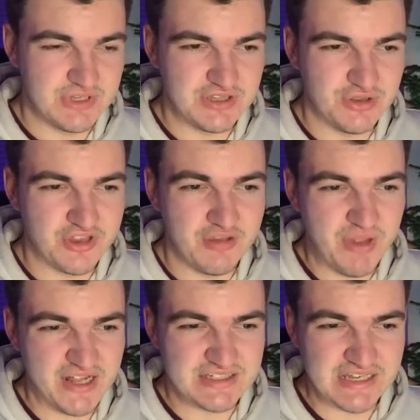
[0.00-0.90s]
looking
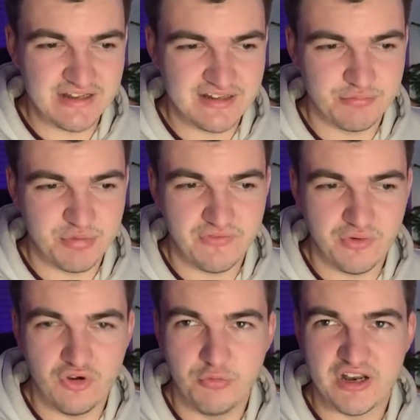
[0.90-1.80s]
better than it did
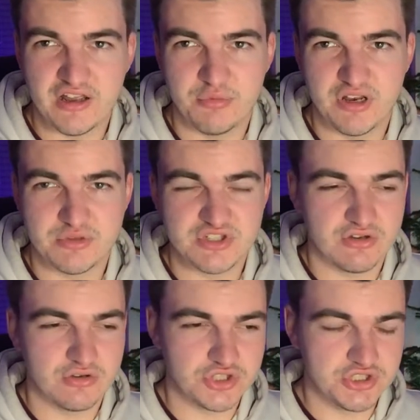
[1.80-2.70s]
before, but I'm
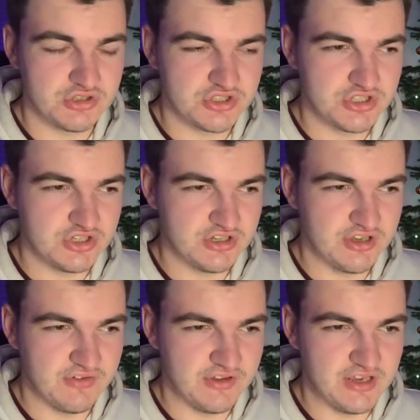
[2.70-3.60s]
not certain
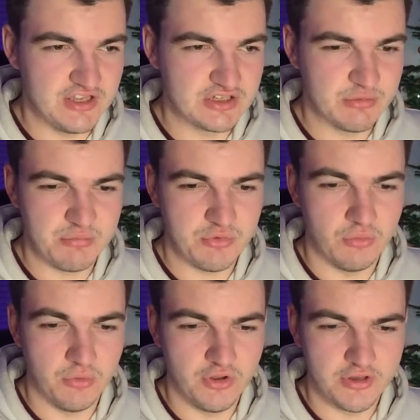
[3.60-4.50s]
if it needs a bit more
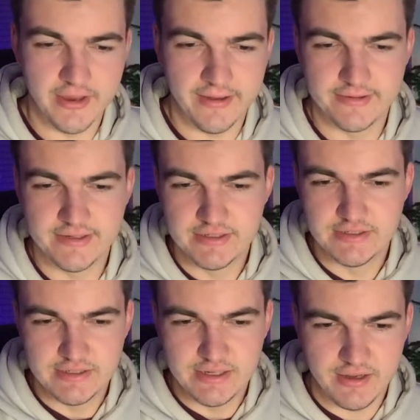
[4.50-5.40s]
work yet.
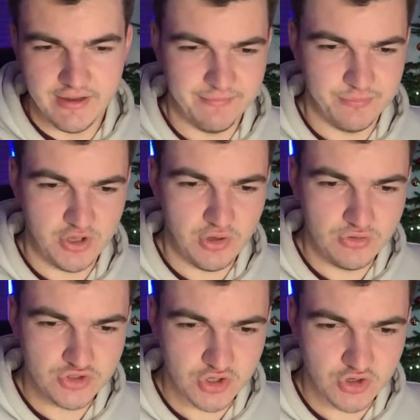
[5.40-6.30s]

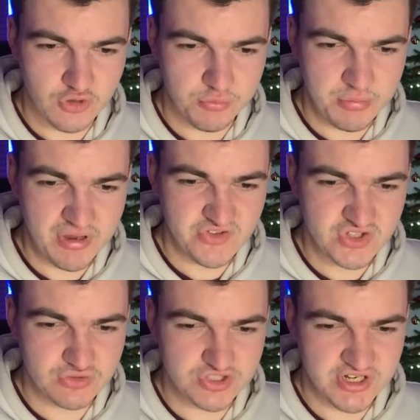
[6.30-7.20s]
Hughes could be
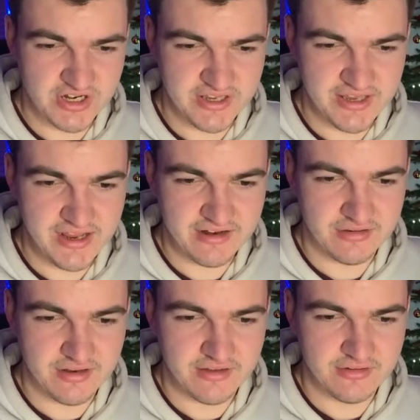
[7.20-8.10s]
pivotal tonight. He
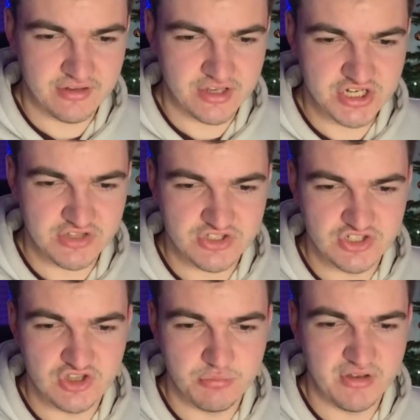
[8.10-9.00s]
hadn't had the chances
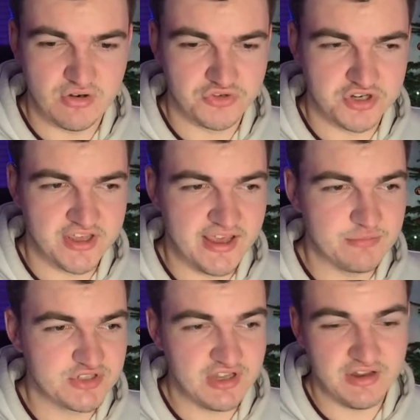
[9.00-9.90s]
to build a run of
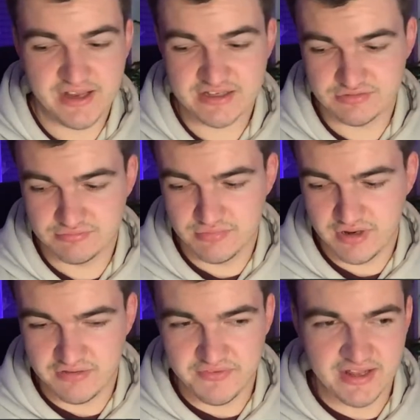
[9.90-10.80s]
games. No, he hasn't,
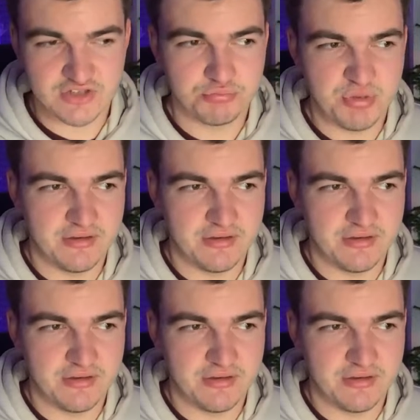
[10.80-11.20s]
and I think that's